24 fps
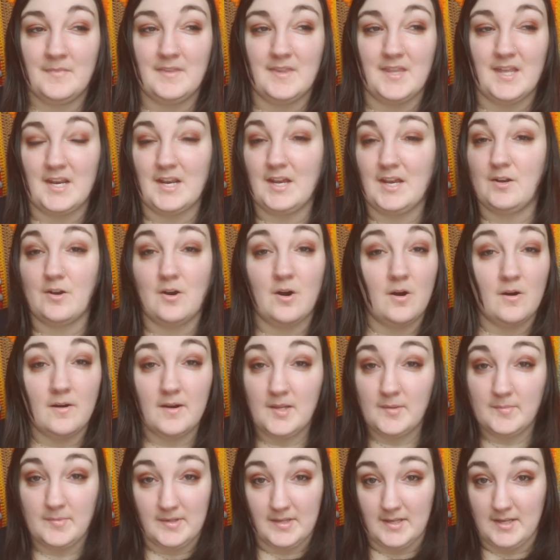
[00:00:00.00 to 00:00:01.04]
that I'd
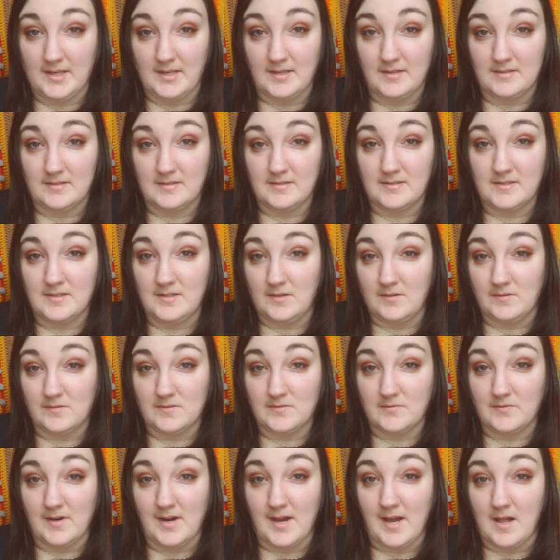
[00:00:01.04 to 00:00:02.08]
already planned to use
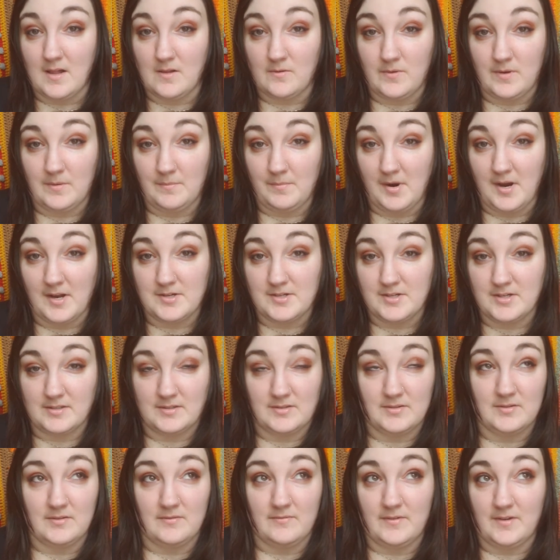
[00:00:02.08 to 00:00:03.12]
for Halloween
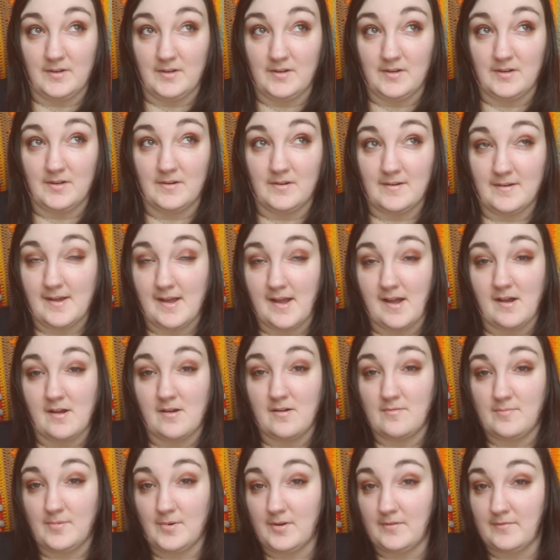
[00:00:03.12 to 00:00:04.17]
projects. I figure
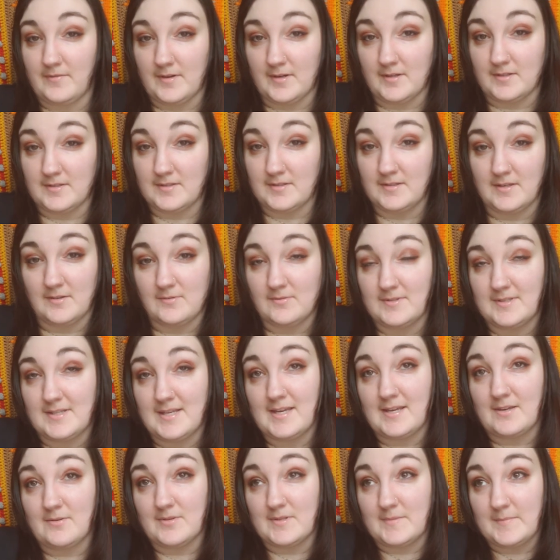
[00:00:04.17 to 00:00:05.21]
how perfect it was,
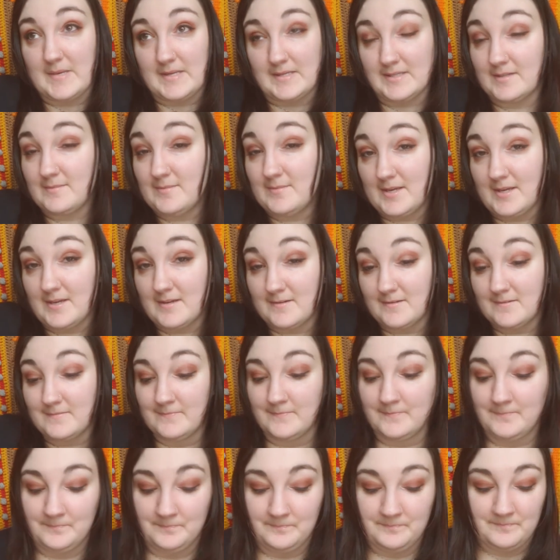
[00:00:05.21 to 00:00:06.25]
like it was meant to be.
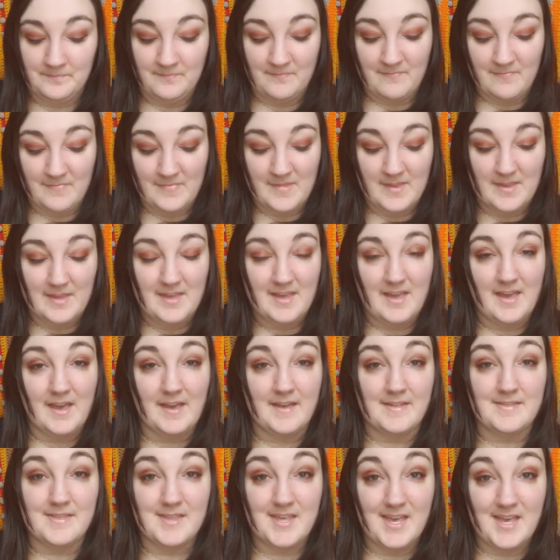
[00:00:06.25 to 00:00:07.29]

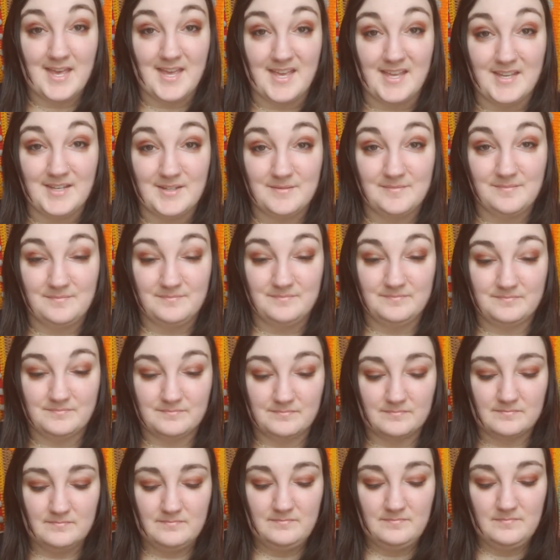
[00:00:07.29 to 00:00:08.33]
And then,
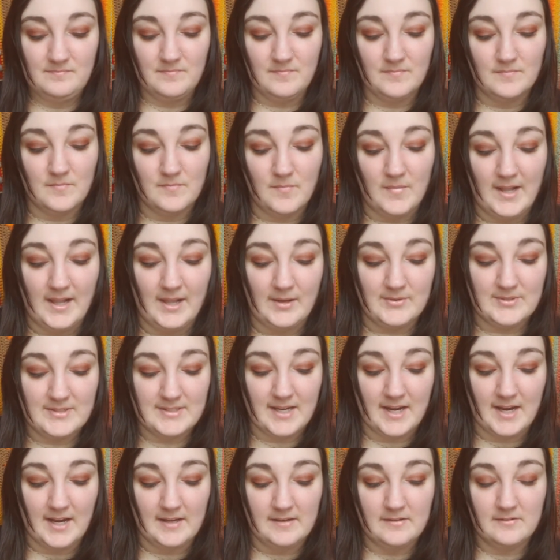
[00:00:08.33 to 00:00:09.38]
while I was
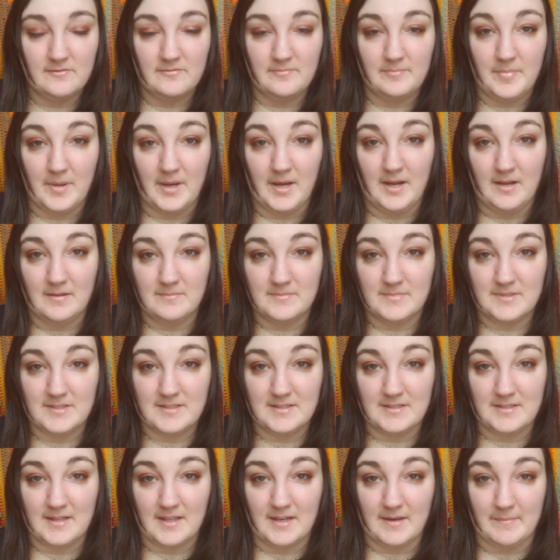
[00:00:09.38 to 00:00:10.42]
kind of
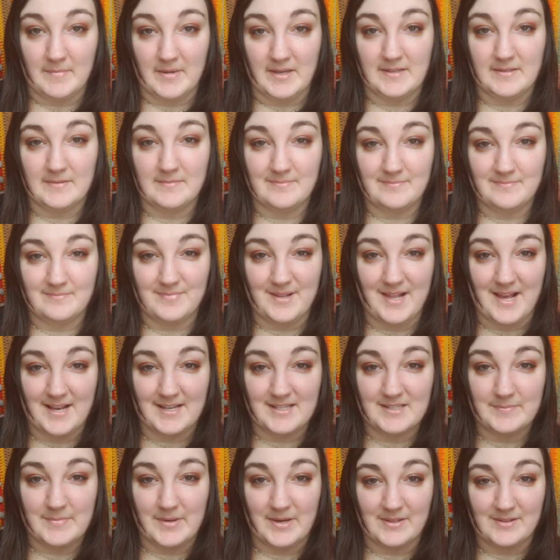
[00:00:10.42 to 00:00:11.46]
bummed that my
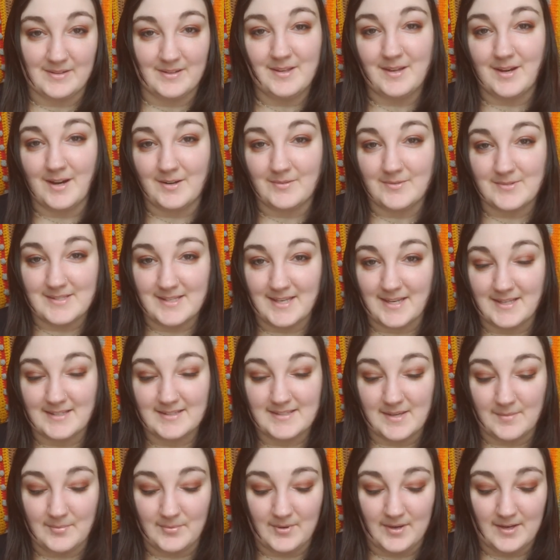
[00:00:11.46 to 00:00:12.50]
black sparkly yarn was getting
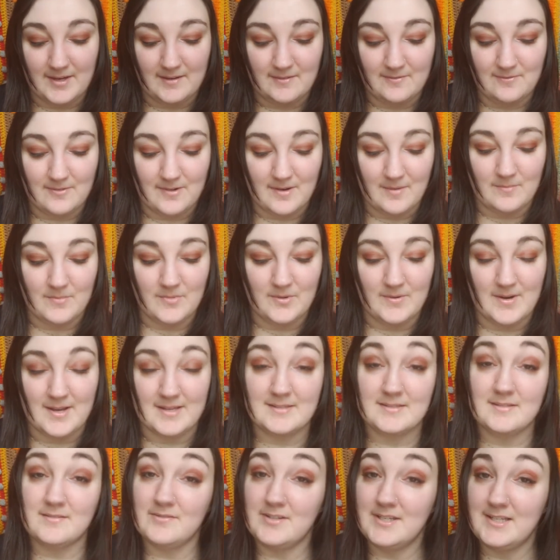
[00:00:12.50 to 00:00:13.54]
separated from the
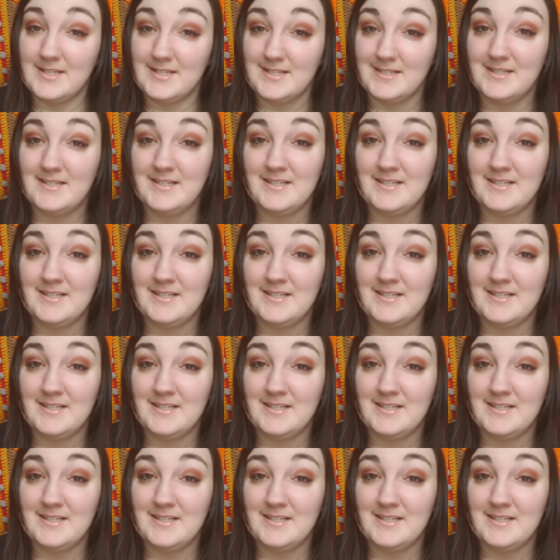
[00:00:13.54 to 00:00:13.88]
rest of it,